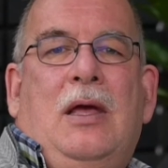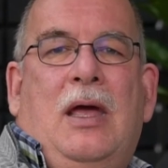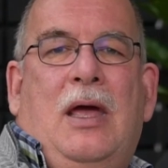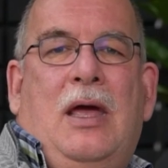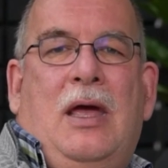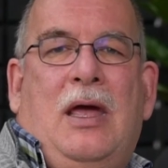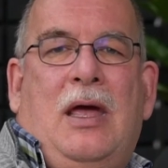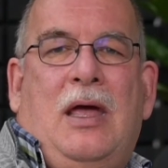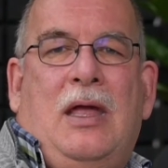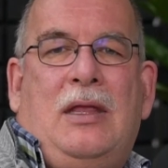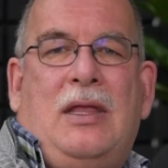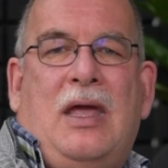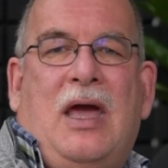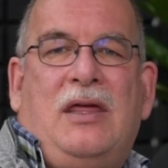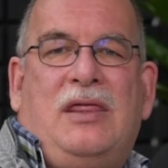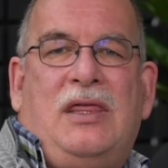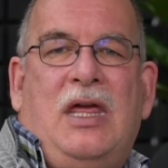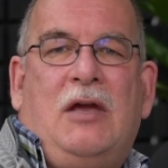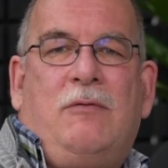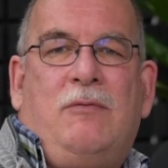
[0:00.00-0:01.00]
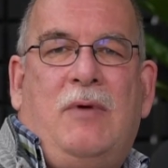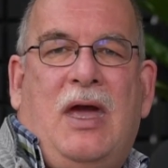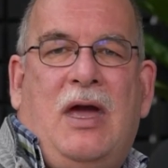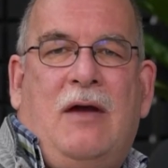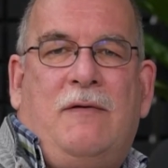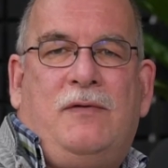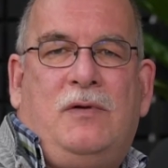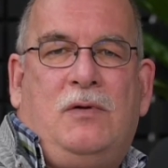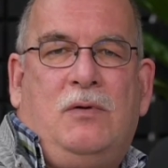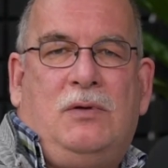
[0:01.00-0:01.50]
And I think we
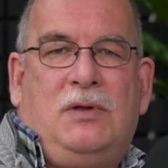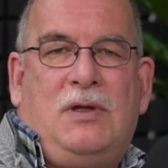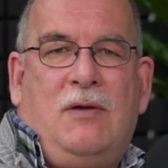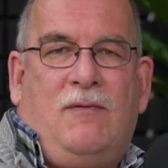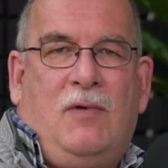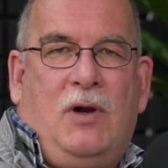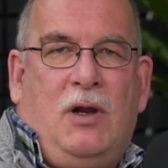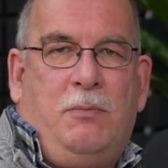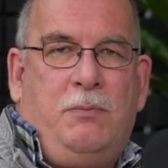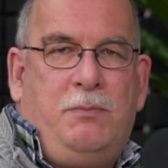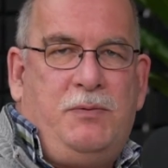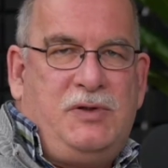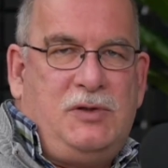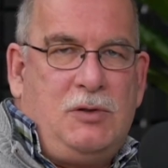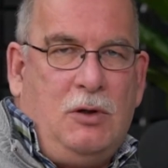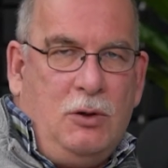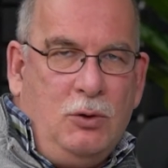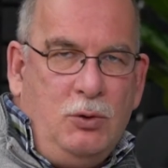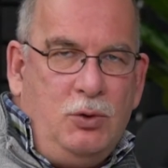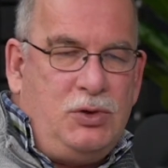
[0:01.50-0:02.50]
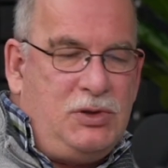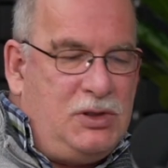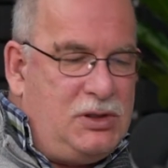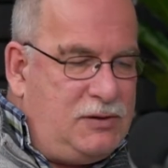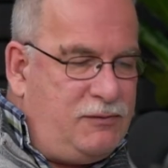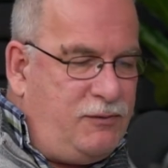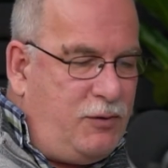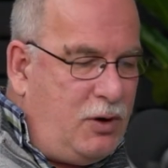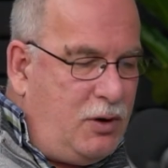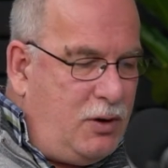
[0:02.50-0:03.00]
have to develop solutions
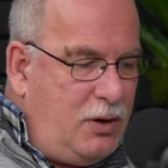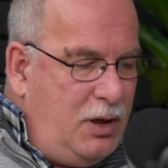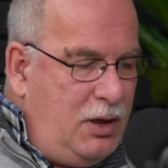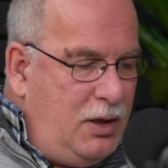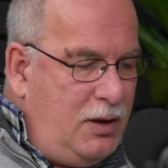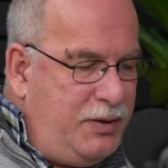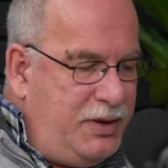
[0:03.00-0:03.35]
for